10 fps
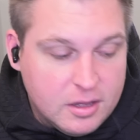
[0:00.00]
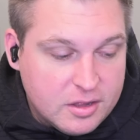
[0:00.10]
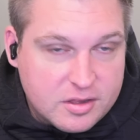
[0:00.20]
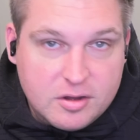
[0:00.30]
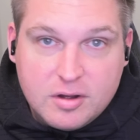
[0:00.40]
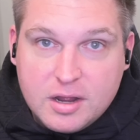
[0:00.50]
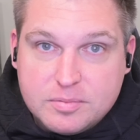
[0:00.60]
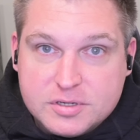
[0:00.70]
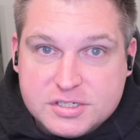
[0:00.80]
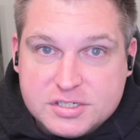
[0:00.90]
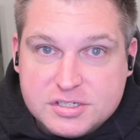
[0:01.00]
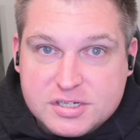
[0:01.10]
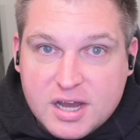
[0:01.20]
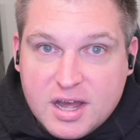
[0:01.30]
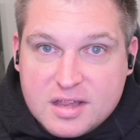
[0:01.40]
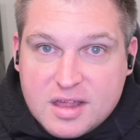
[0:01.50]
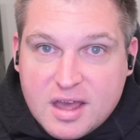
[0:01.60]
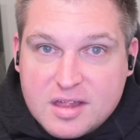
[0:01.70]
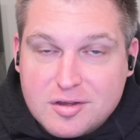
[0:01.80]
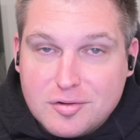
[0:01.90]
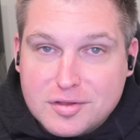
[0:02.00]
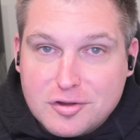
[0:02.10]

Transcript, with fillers: So I appreciate you guys. As always,